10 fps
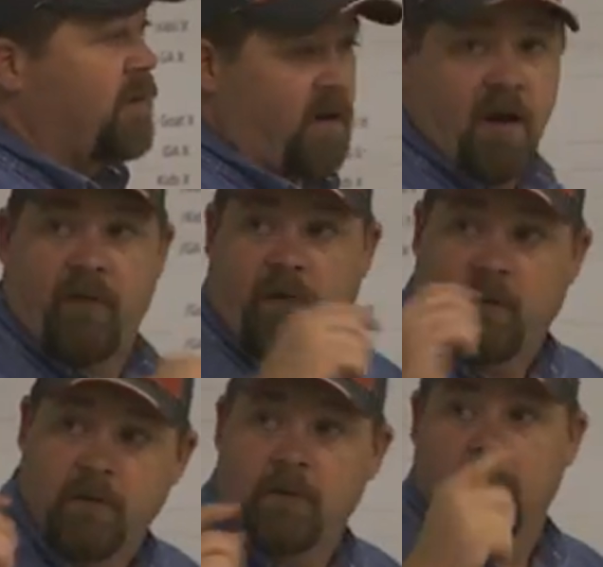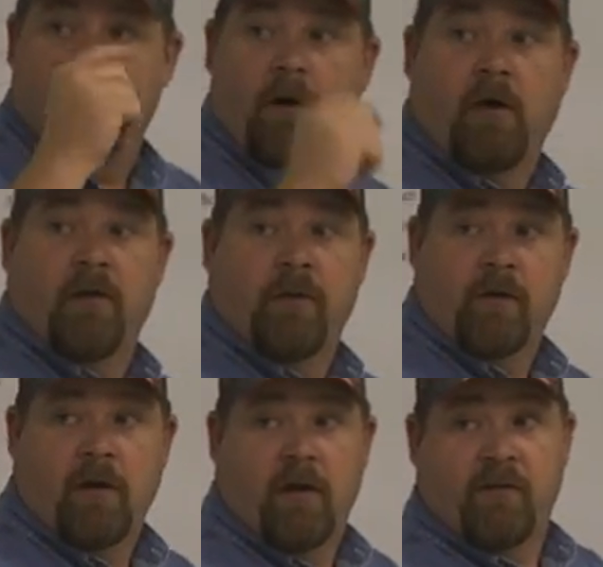to cover all the
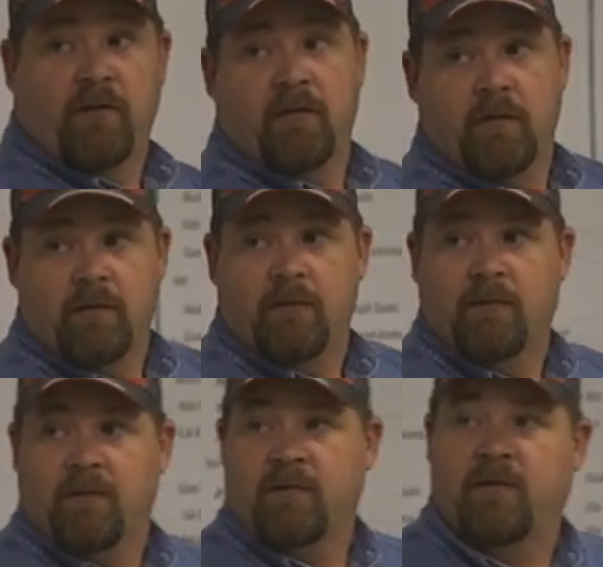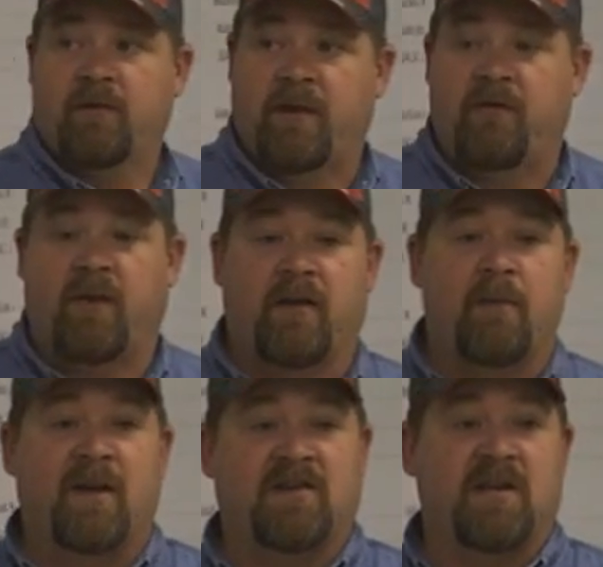other costs. Everything
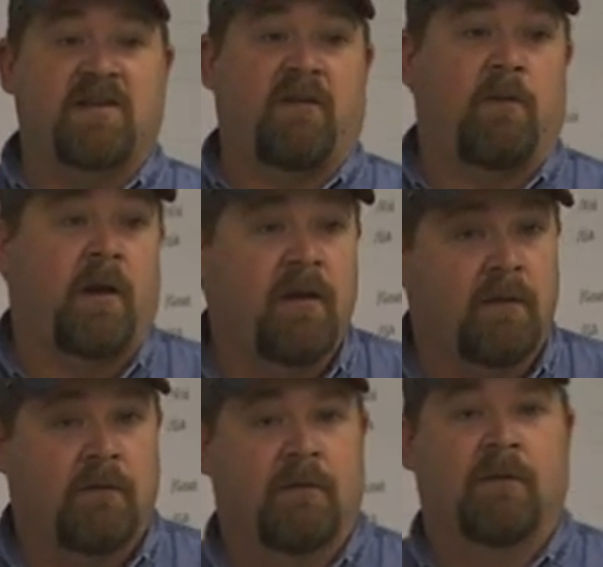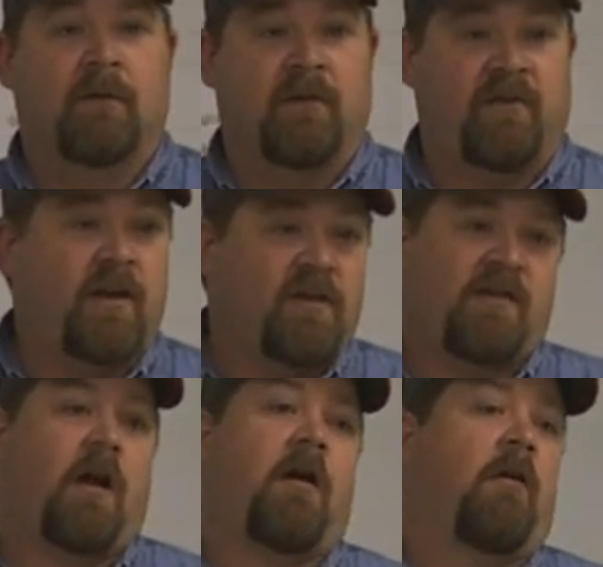that makes sense to everybody? See, it's
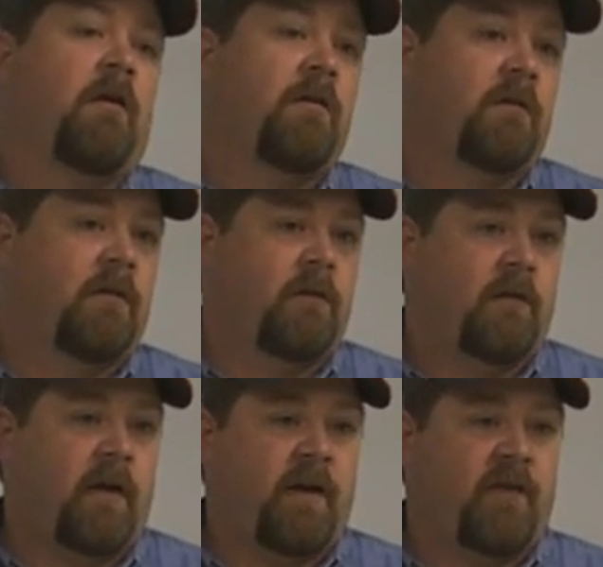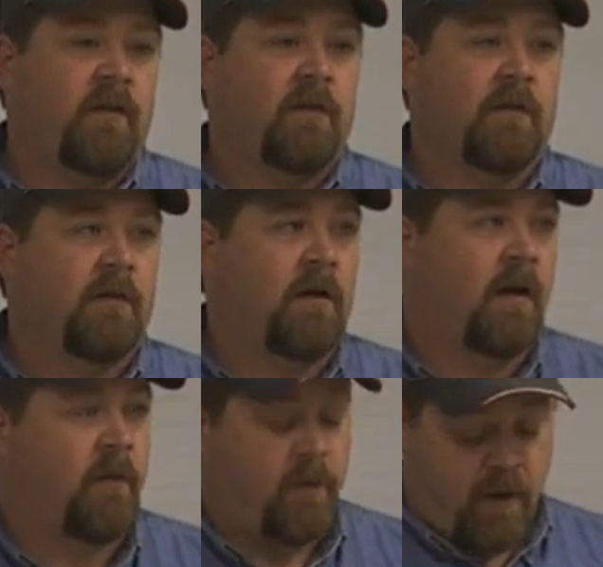not hard, not easy.
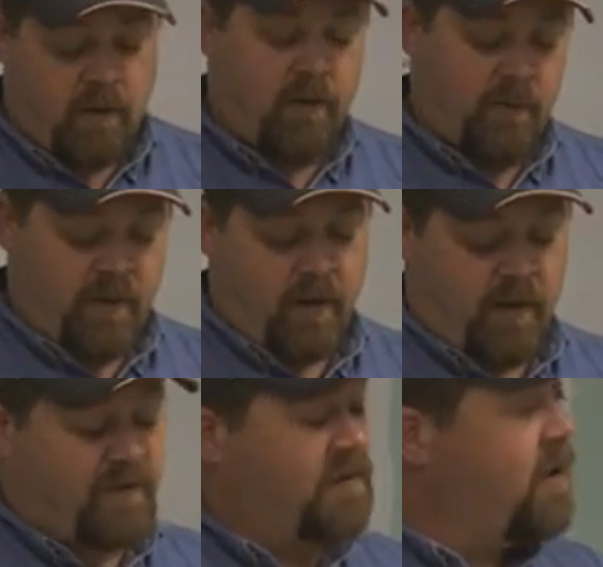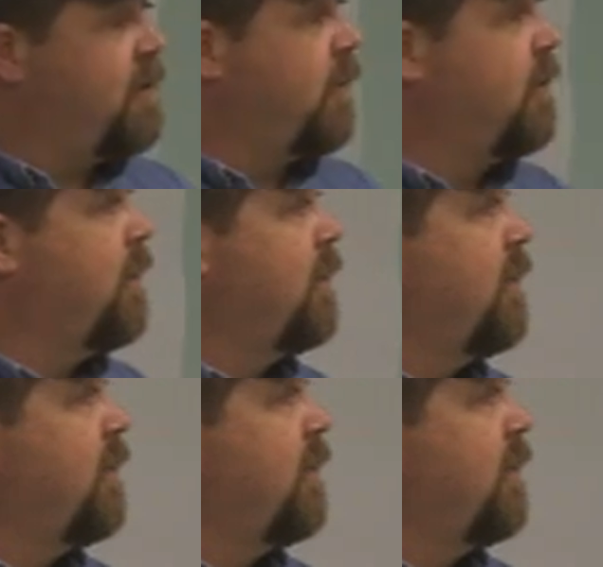Not hard, not easy. It's not hard.